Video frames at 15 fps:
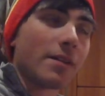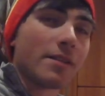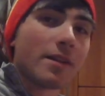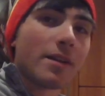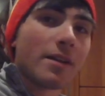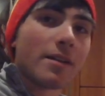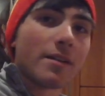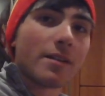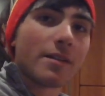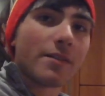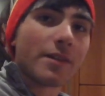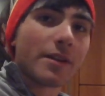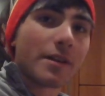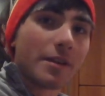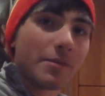They're
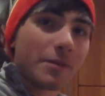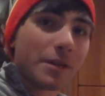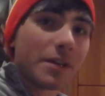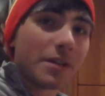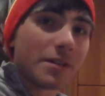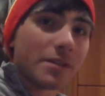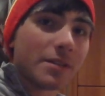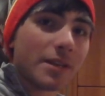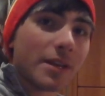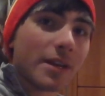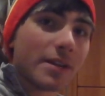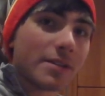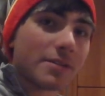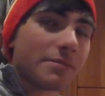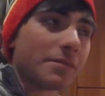very weird.
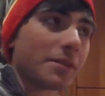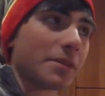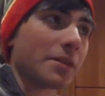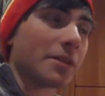Yeah, it's pretty